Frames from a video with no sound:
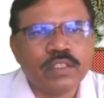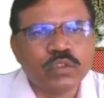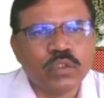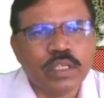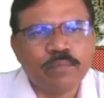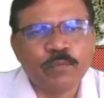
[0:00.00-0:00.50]

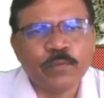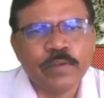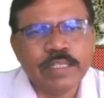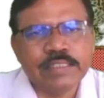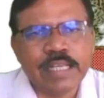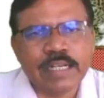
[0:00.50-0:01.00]
So
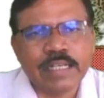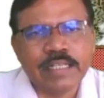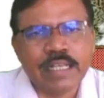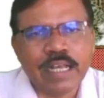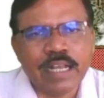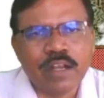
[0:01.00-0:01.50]
F1 is
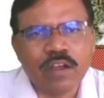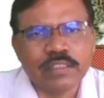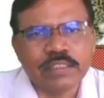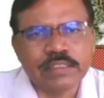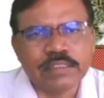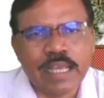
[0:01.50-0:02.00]
acting
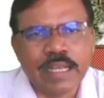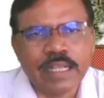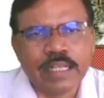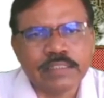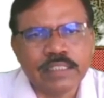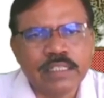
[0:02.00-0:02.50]
along this
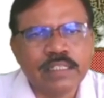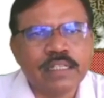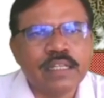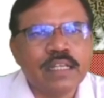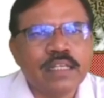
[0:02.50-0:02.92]
direction,